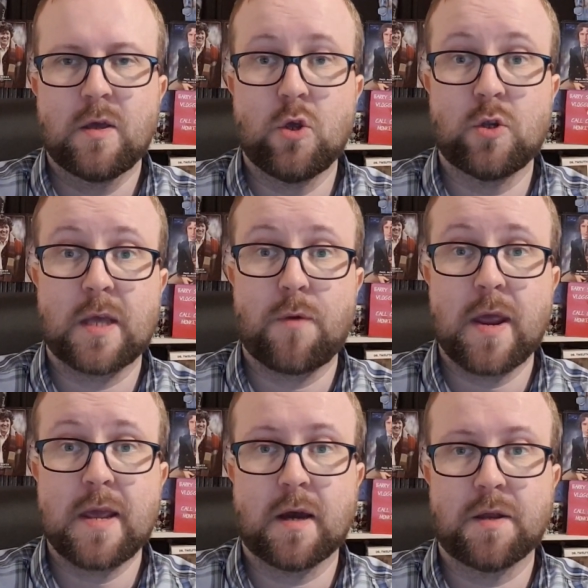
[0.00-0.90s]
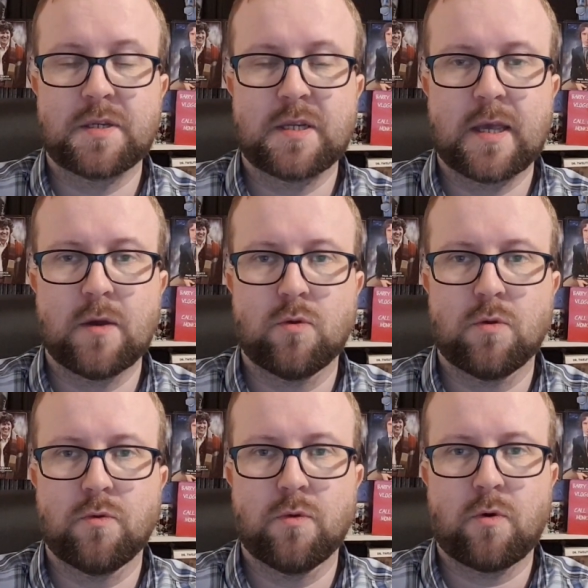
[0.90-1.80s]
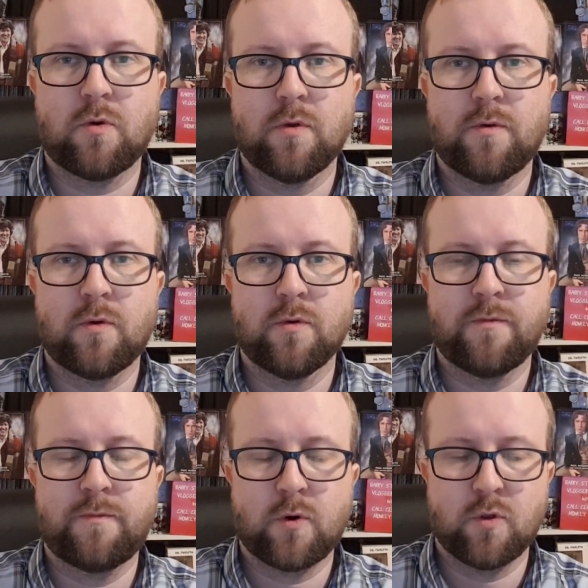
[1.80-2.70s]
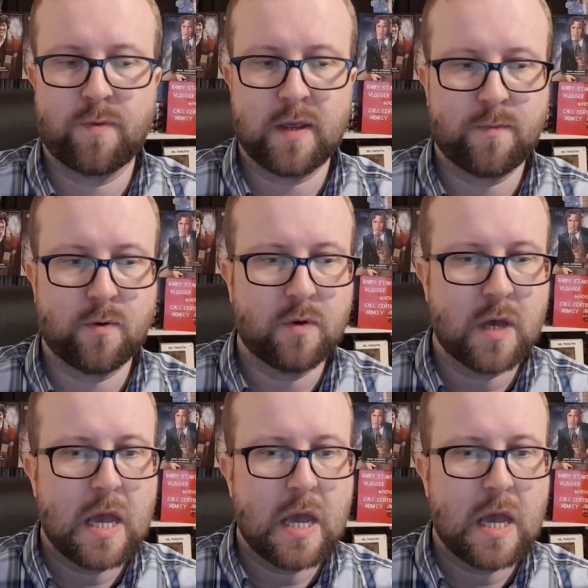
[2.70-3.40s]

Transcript: use their ray guns to kill all the, all the all the all the people.